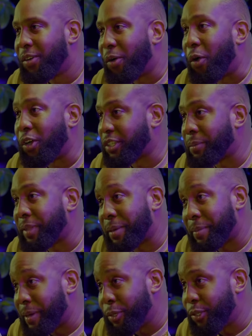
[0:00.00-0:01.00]
or something
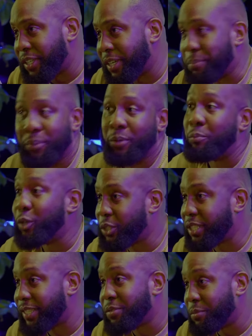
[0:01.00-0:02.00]
about music. But
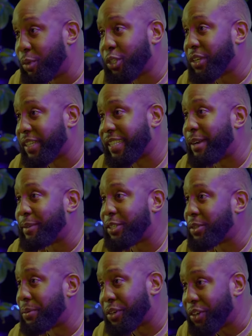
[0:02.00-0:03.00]
most most of the time, it's
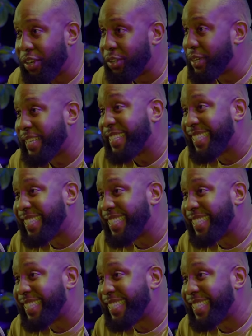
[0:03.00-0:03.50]
some girl looking